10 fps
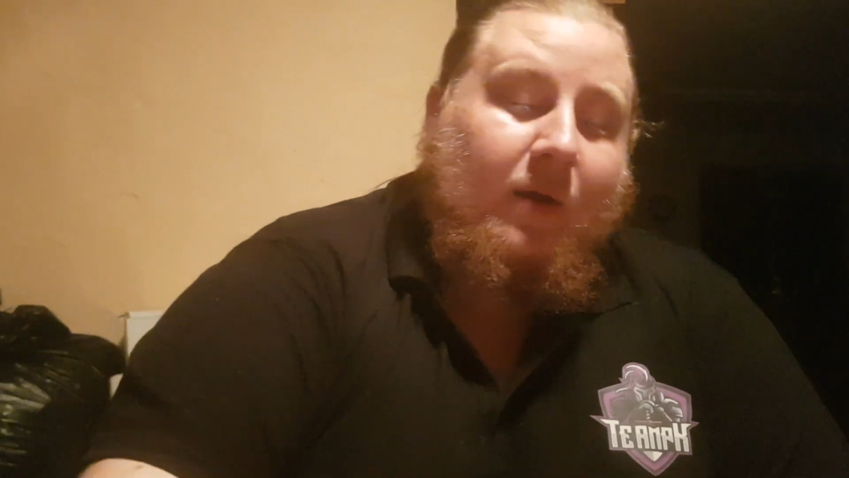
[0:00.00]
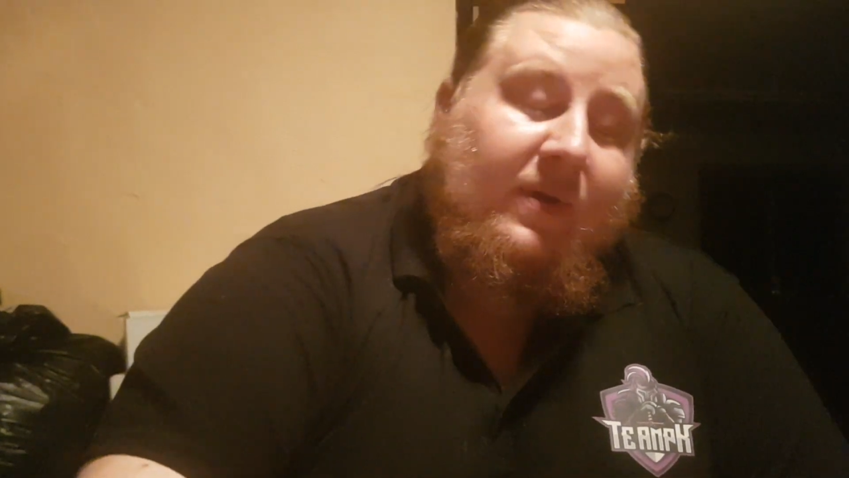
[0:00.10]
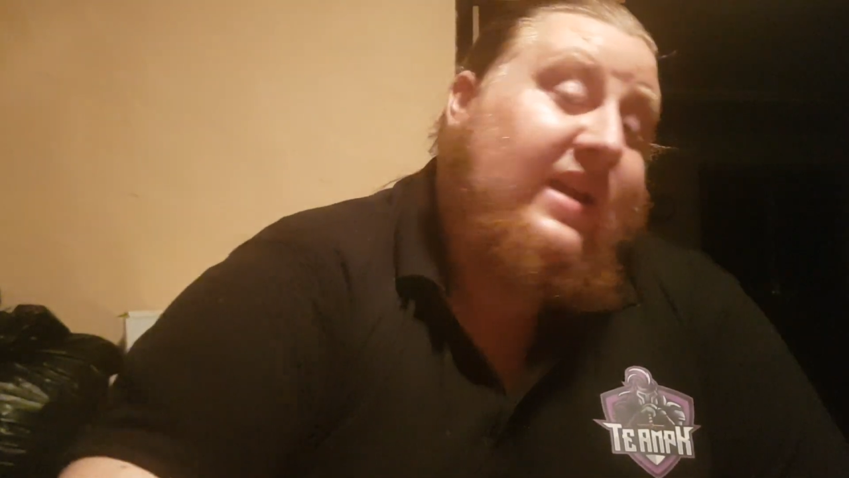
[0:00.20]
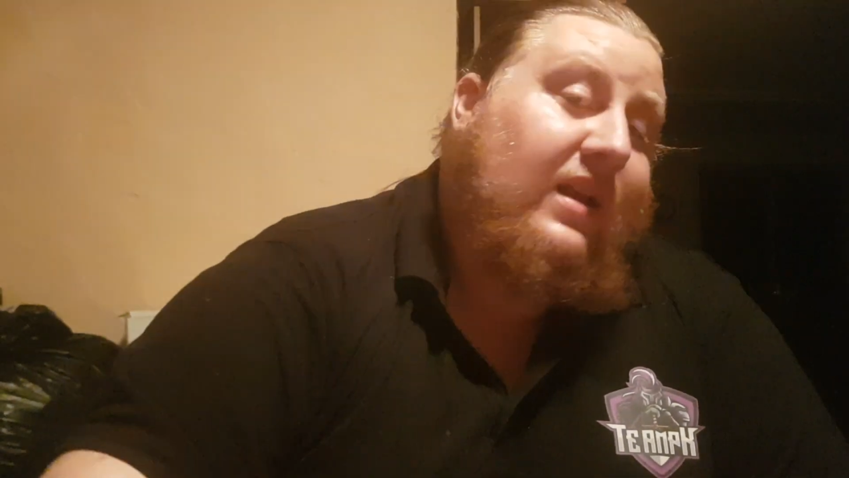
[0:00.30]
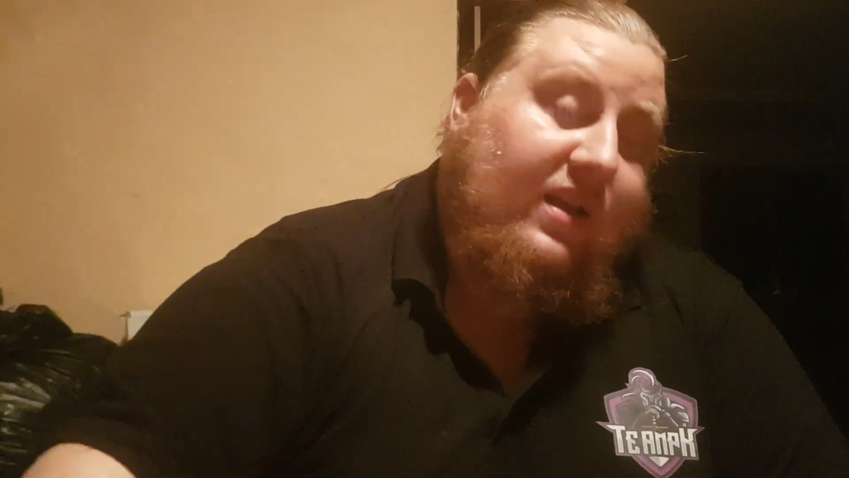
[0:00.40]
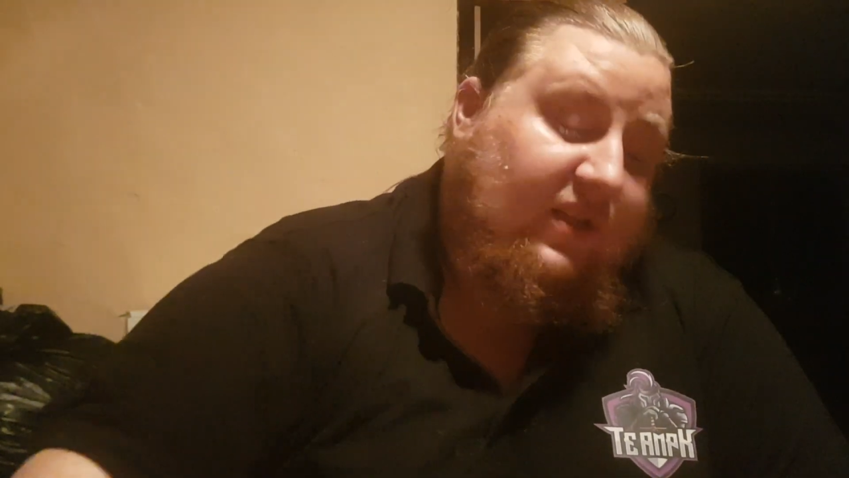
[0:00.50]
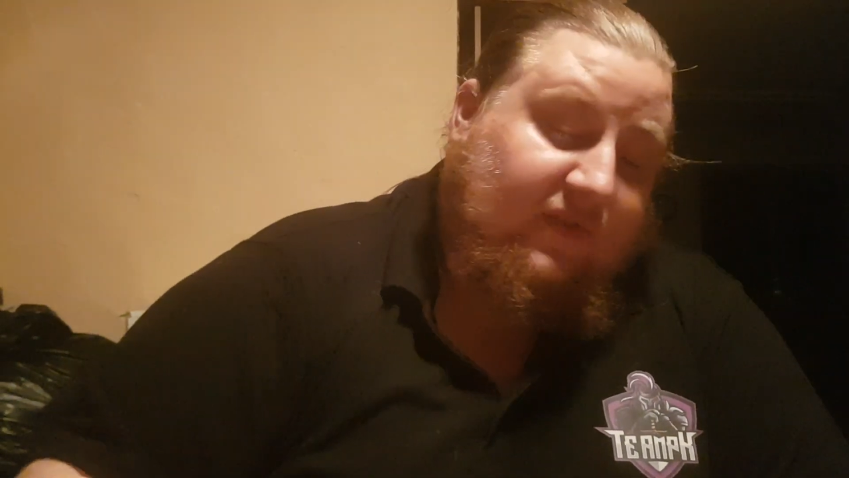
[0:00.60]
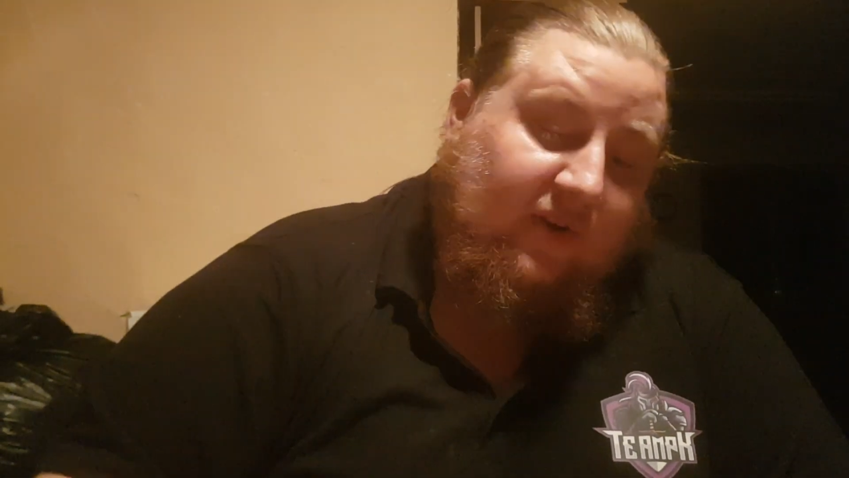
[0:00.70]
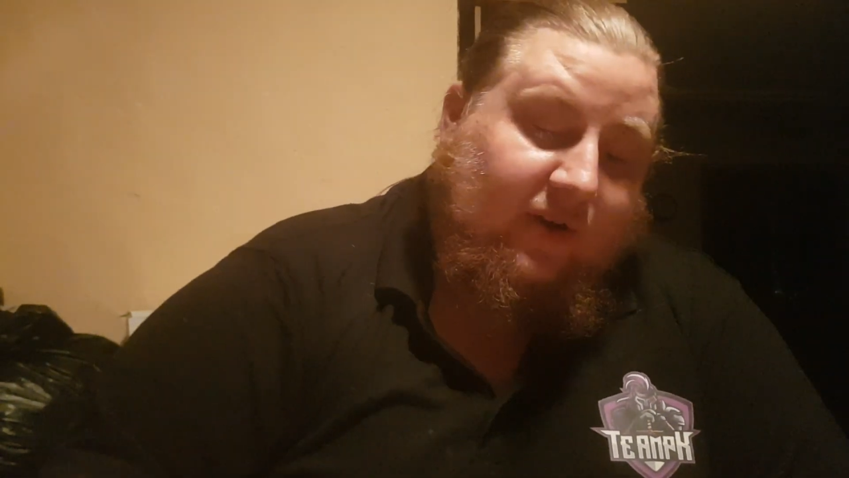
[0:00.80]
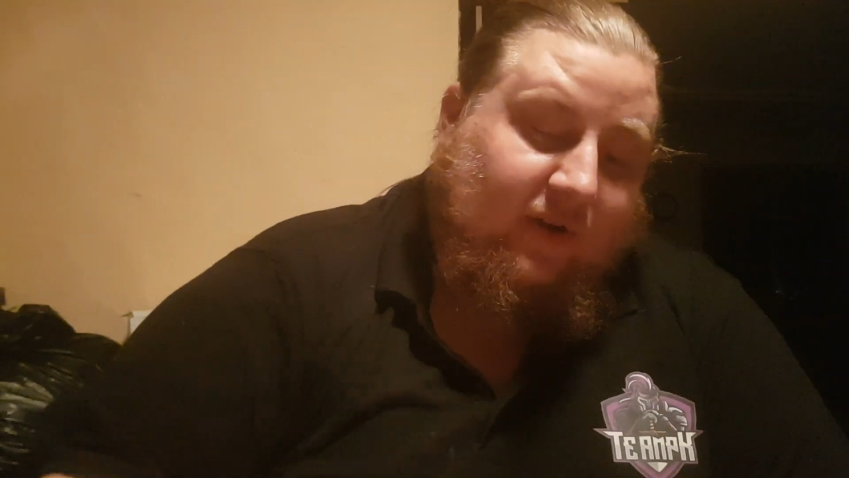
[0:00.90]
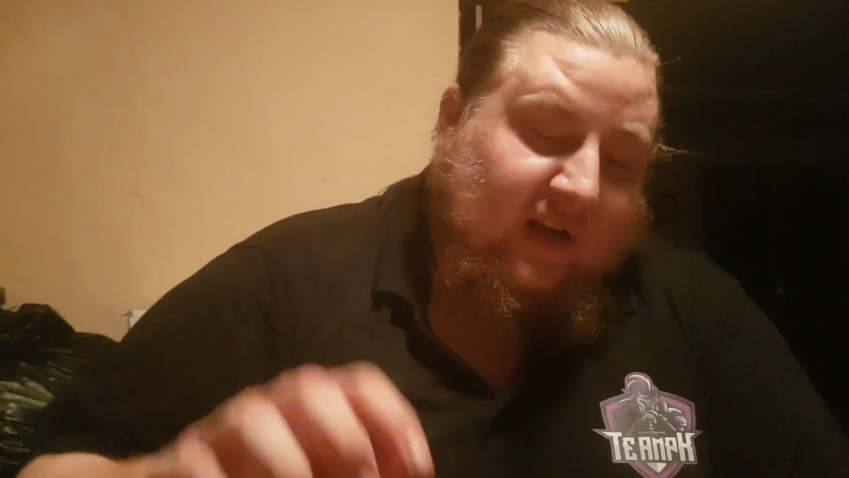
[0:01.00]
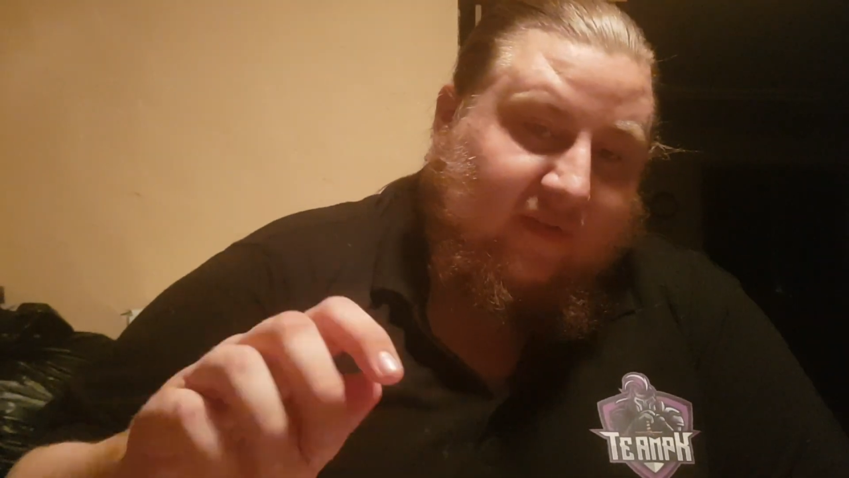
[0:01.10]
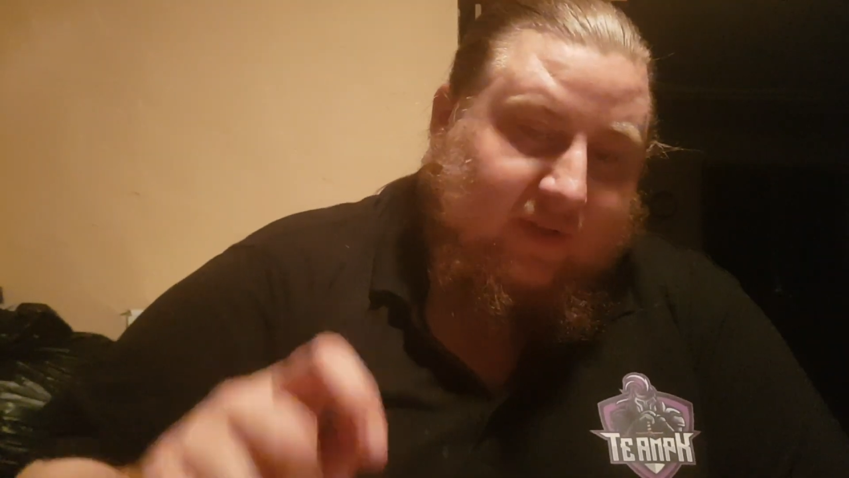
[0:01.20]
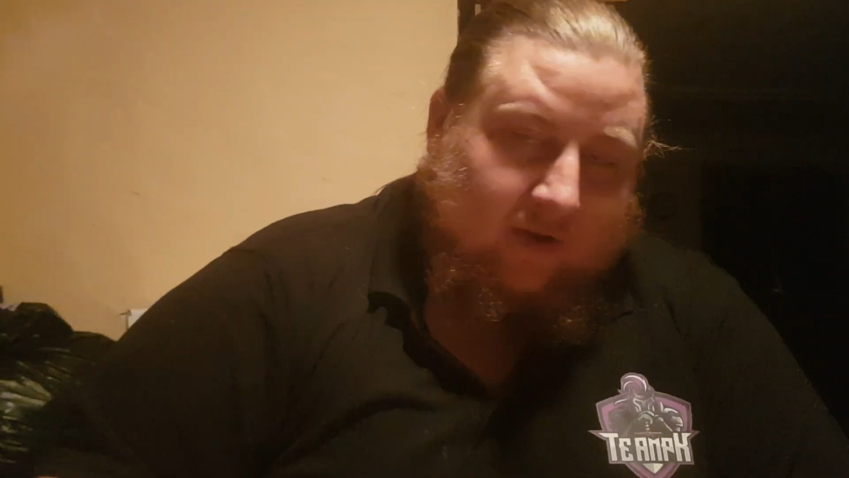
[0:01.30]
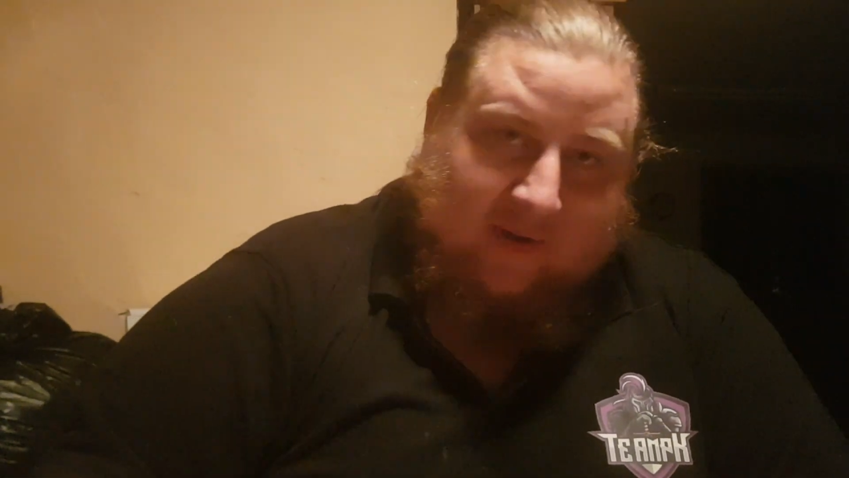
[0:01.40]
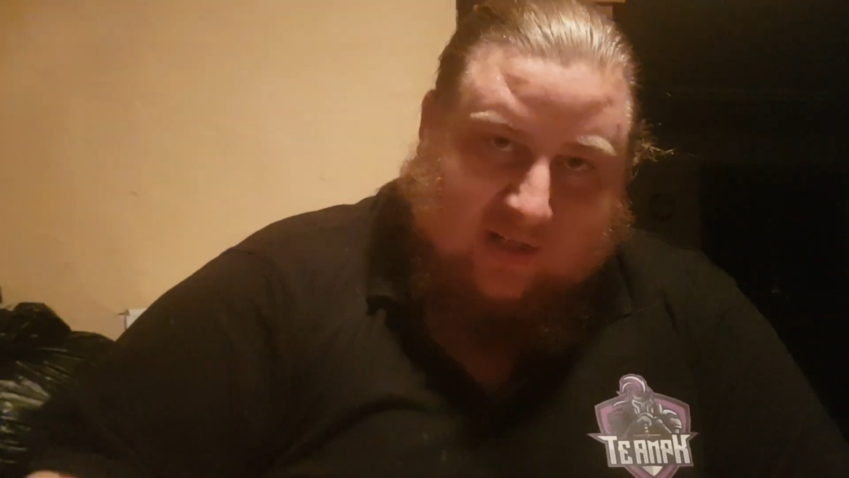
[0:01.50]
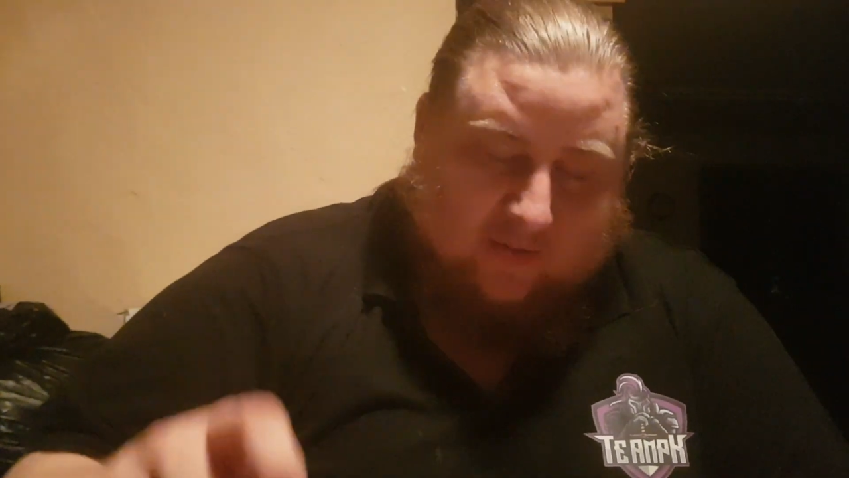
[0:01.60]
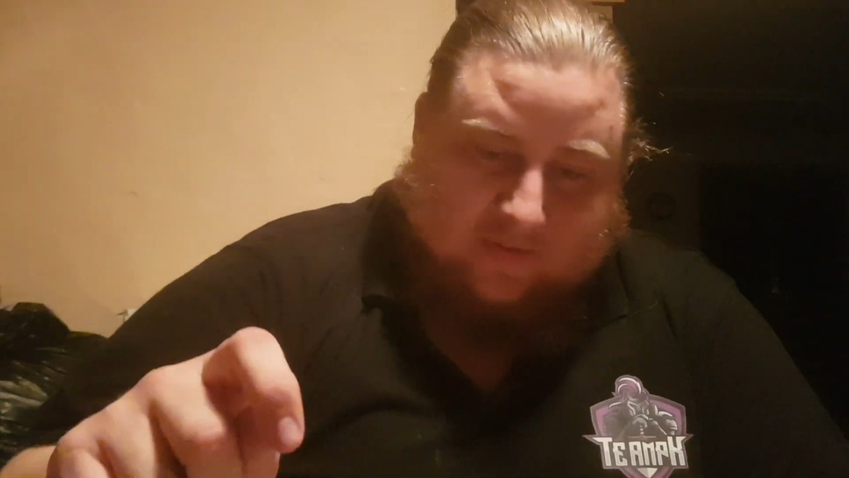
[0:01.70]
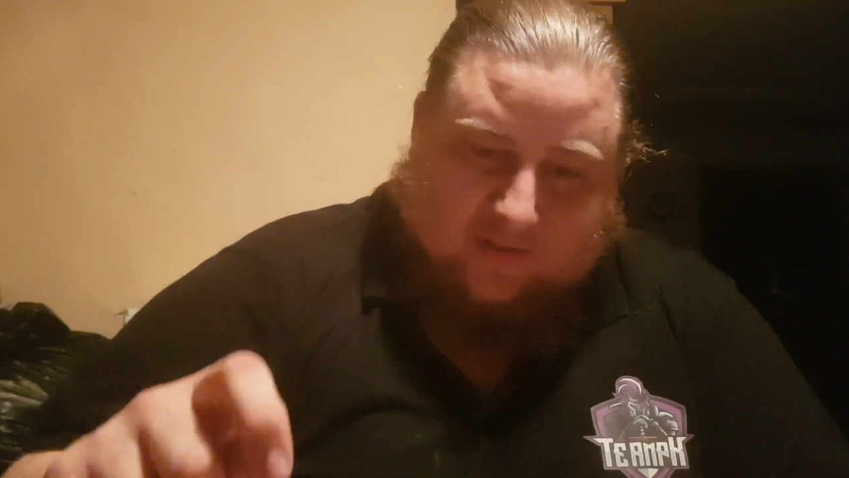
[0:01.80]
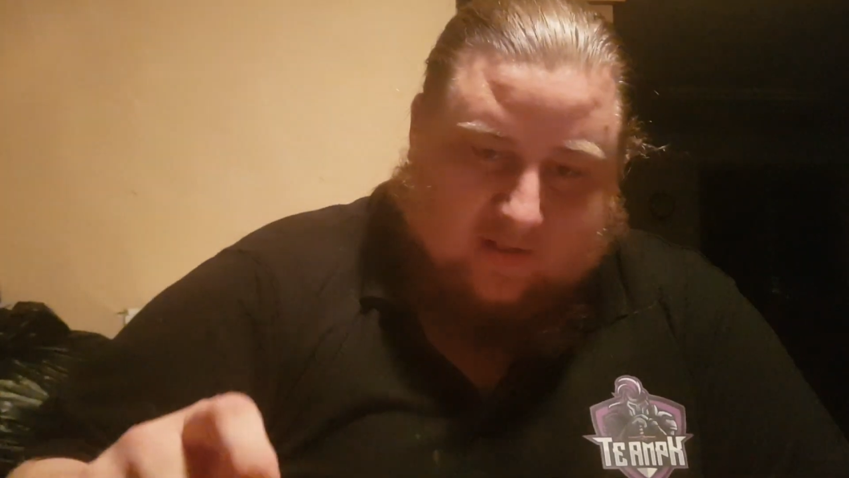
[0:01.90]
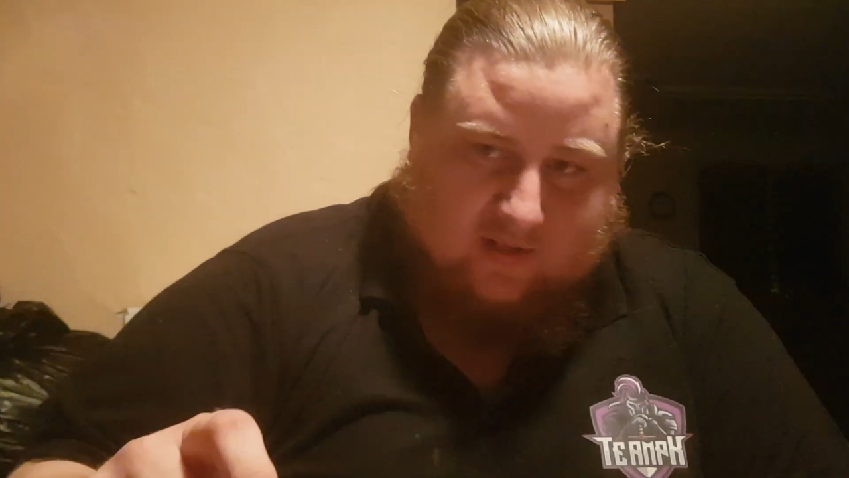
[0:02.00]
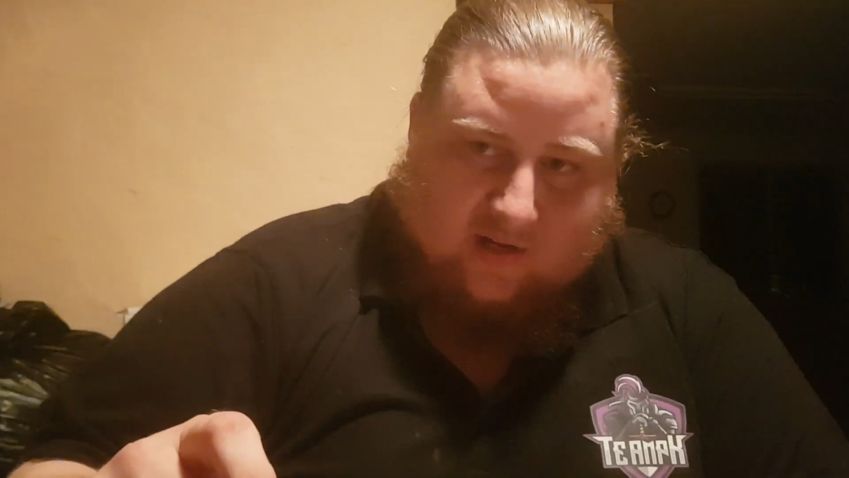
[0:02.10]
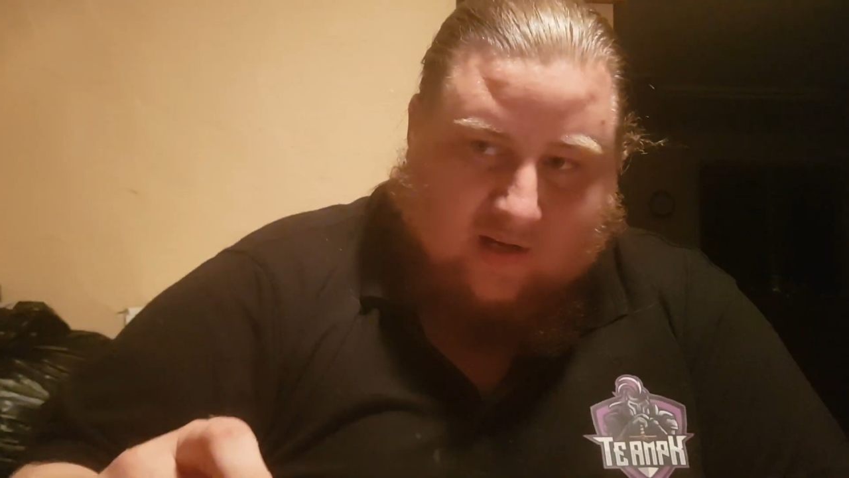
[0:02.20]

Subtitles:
But yeah, no, this is very good. It covers all your matchups.